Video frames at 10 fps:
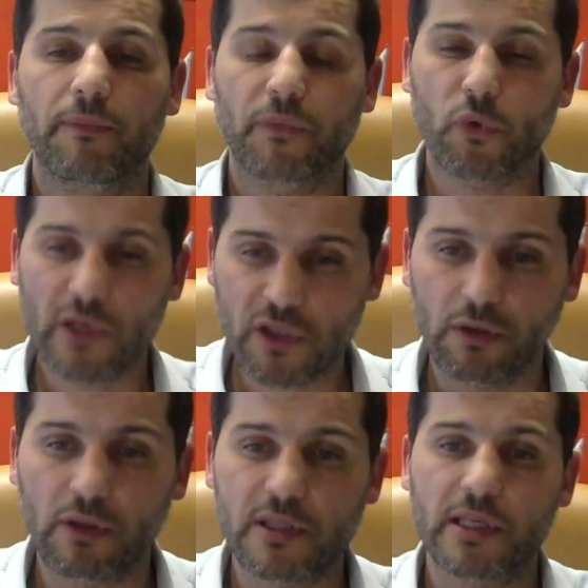the
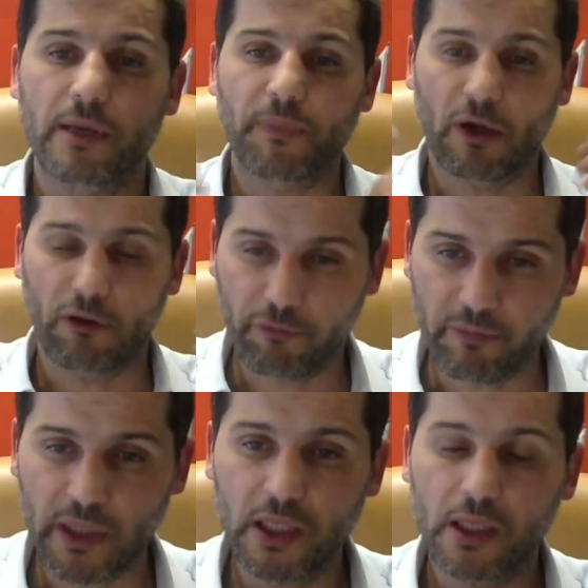results of
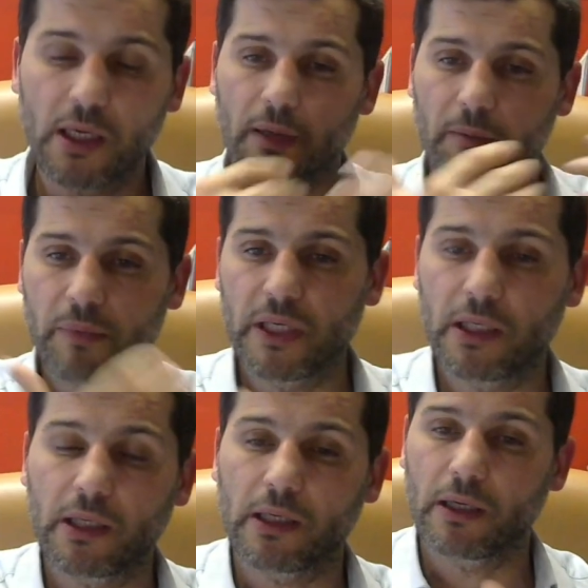me
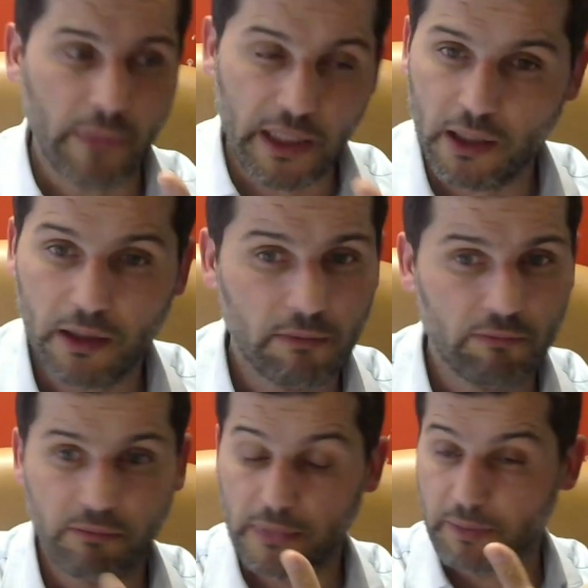being
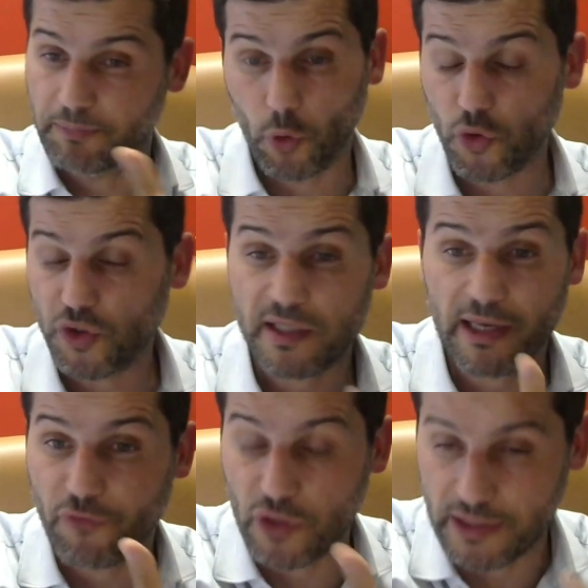making posts
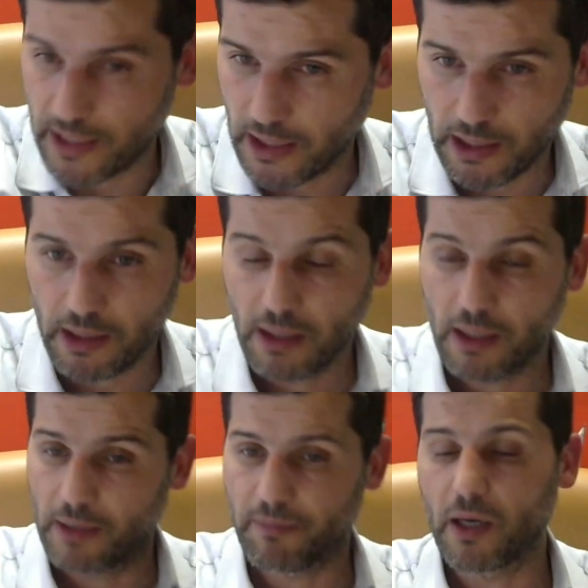every day
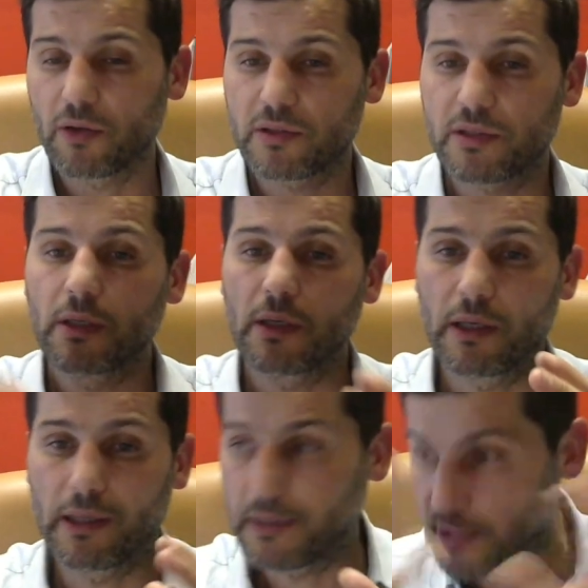about uh,